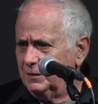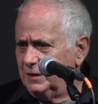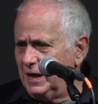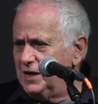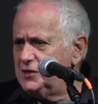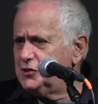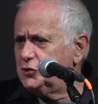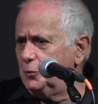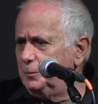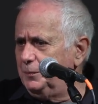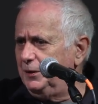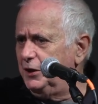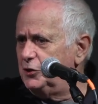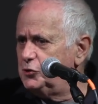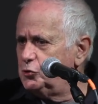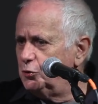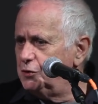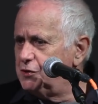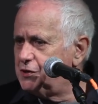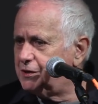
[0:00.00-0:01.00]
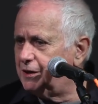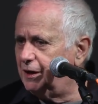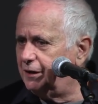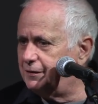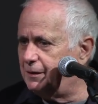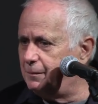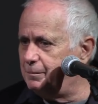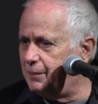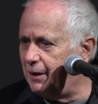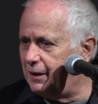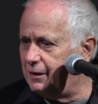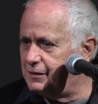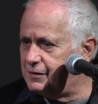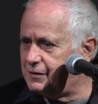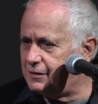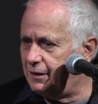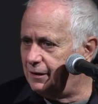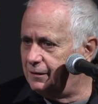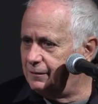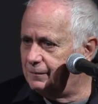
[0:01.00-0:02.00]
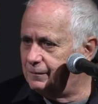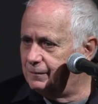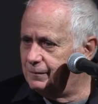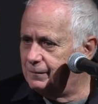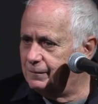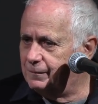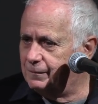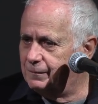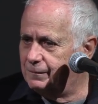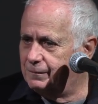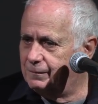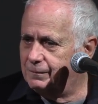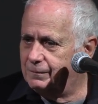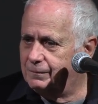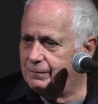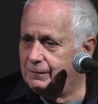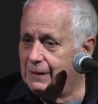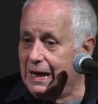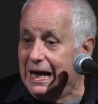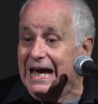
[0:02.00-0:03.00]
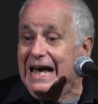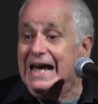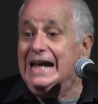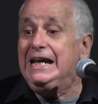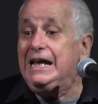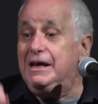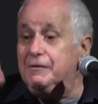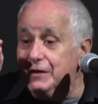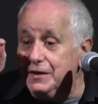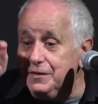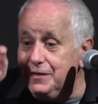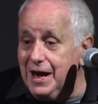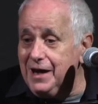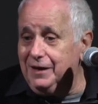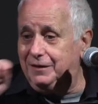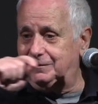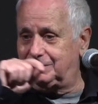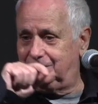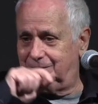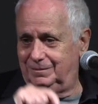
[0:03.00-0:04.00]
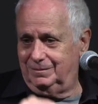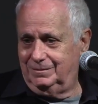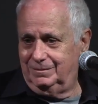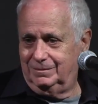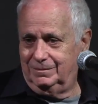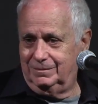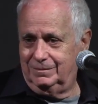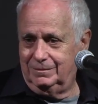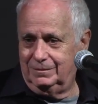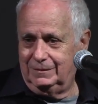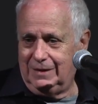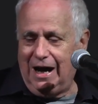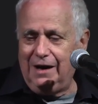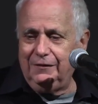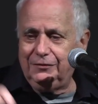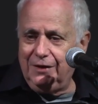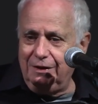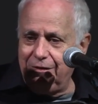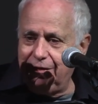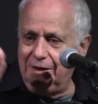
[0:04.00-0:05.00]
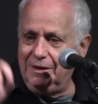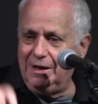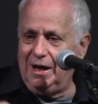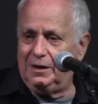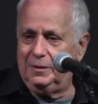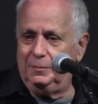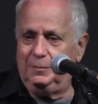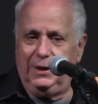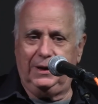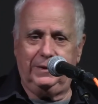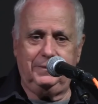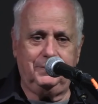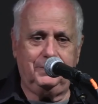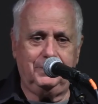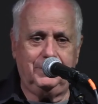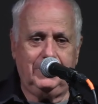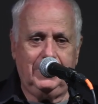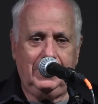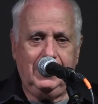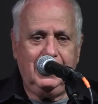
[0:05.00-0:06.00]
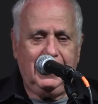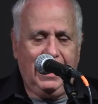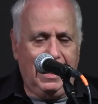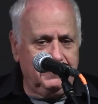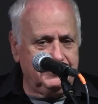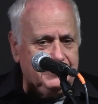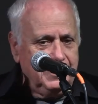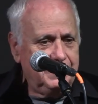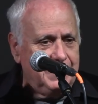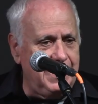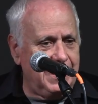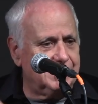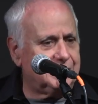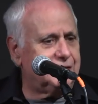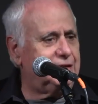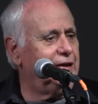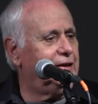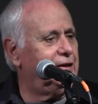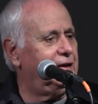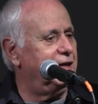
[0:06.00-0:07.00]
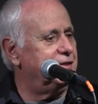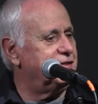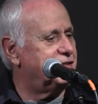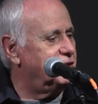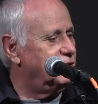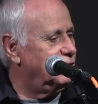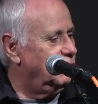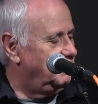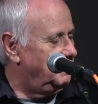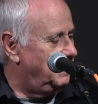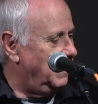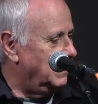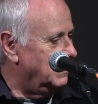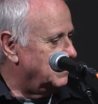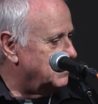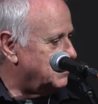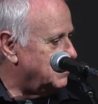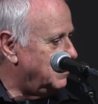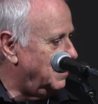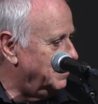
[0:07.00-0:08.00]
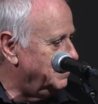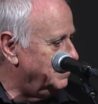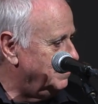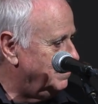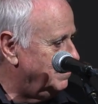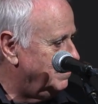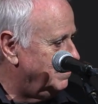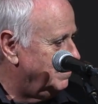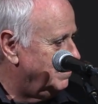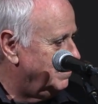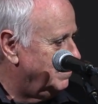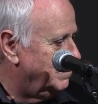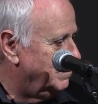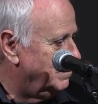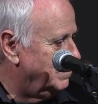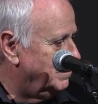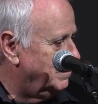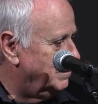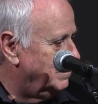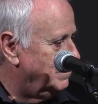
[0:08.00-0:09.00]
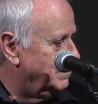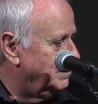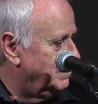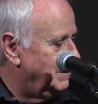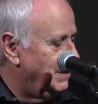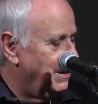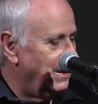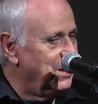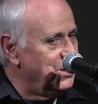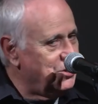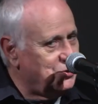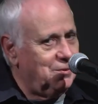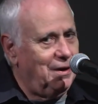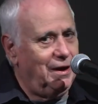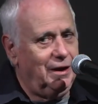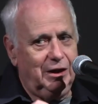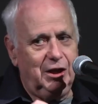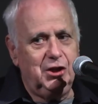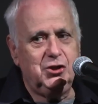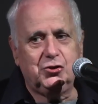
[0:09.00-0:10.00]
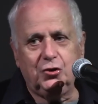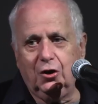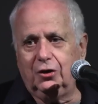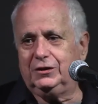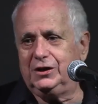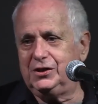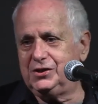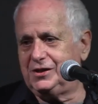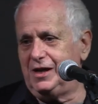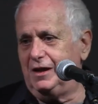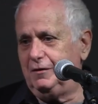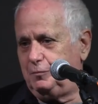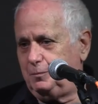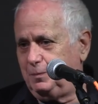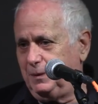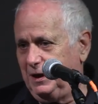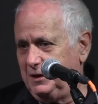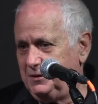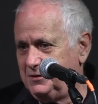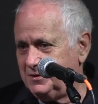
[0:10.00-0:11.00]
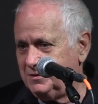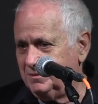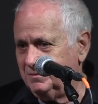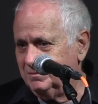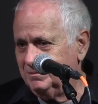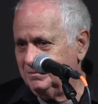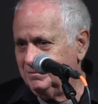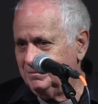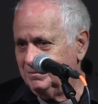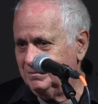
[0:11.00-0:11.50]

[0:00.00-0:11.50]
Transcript: there has to be a Jewish state in Palestine. And even then, after the Nakba, after the ethnic cleansing of Palestine, Israel is not a safe place.